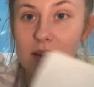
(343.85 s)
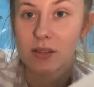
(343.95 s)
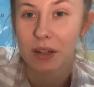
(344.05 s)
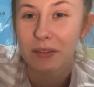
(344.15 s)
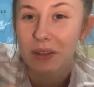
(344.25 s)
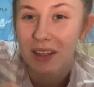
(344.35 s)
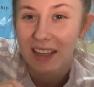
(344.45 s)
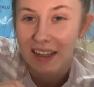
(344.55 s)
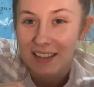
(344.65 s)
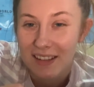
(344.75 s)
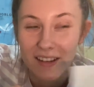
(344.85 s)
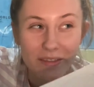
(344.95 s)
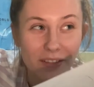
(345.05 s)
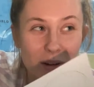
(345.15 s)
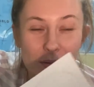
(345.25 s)
Sorry if you can hear stuff.
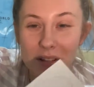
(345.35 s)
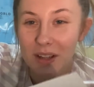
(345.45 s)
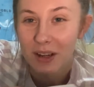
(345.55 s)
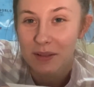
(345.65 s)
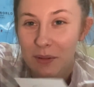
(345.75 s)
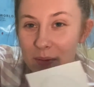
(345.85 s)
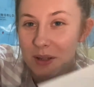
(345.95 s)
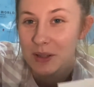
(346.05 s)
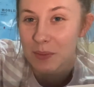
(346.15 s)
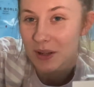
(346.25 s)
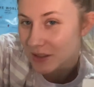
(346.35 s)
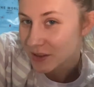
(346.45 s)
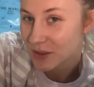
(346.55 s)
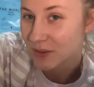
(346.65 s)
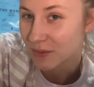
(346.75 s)
I wanted to close my windows, but it's
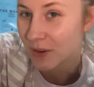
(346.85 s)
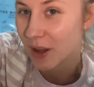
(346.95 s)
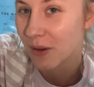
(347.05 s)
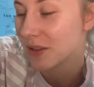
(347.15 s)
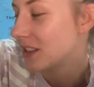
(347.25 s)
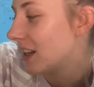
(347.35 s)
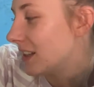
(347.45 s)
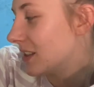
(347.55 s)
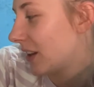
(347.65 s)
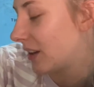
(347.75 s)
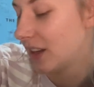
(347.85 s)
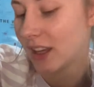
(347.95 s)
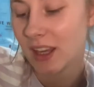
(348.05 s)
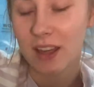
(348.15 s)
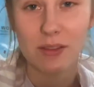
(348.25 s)
just really hot today, so
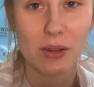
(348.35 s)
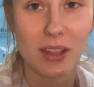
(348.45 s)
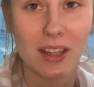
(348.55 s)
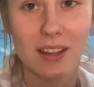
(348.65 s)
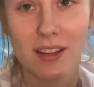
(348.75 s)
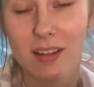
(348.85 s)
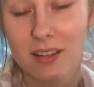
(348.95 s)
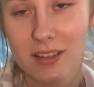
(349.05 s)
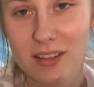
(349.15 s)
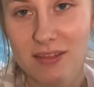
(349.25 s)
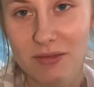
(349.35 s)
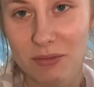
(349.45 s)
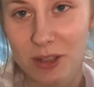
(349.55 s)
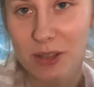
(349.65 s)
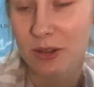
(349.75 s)
if you can hear the cars,
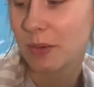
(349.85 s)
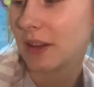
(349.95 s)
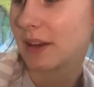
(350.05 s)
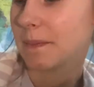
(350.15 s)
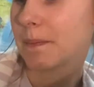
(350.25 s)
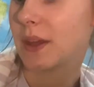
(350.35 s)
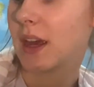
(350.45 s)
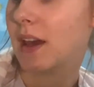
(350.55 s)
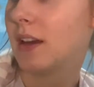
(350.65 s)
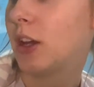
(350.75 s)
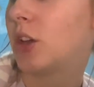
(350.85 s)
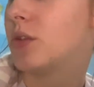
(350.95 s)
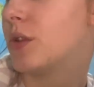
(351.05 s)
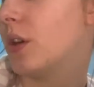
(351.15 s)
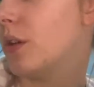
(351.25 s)
I'm really sorry about that. But yeah,
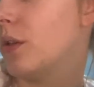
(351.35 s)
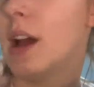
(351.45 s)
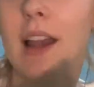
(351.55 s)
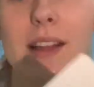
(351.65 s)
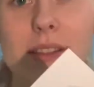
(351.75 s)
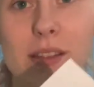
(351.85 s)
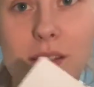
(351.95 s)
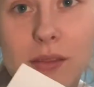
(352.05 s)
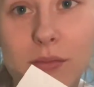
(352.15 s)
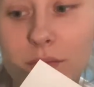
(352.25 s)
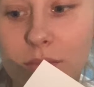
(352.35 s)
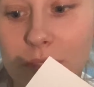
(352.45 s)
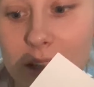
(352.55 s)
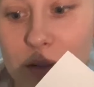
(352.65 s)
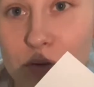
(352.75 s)
so let's
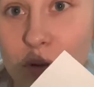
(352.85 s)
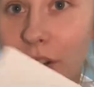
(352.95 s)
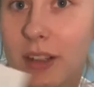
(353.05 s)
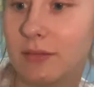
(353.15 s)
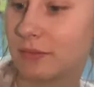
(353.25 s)
get drawing.